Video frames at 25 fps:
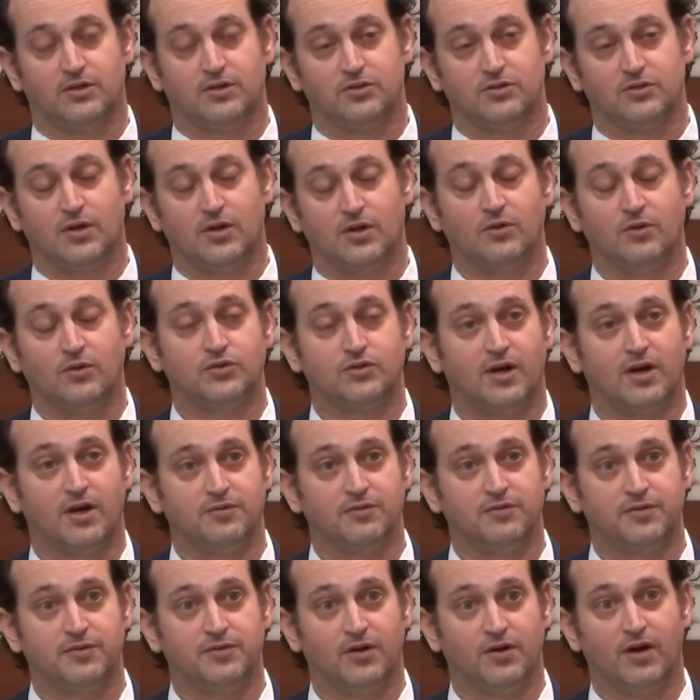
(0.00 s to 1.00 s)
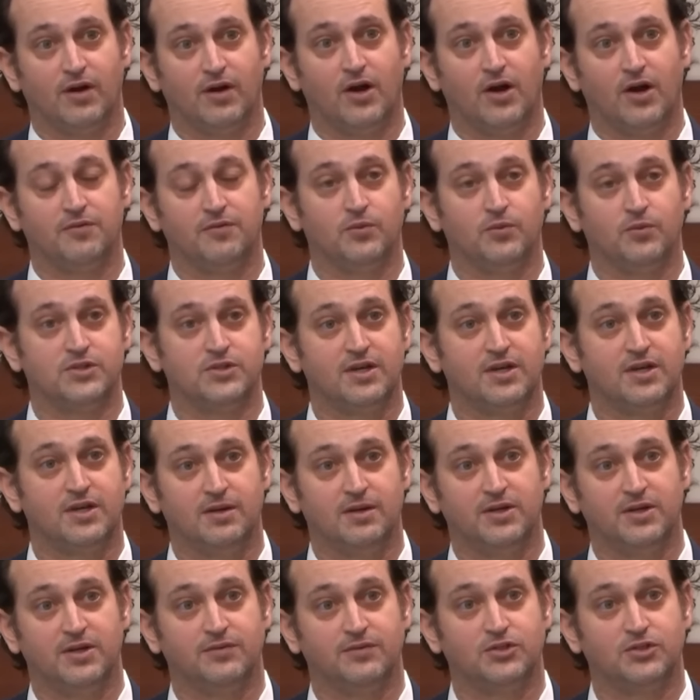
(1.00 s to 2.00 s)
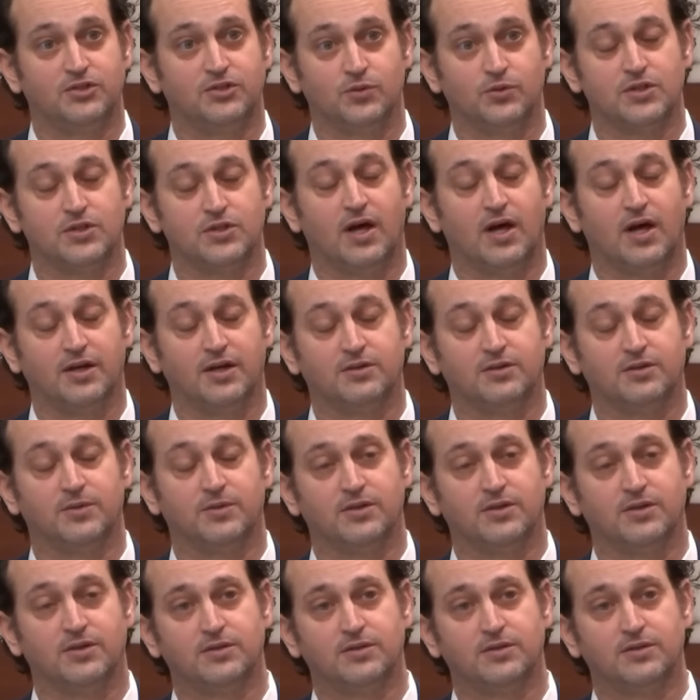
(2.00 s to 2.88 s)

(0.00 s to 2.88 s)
So I was trying to figure out if it was him and if she was lying to me.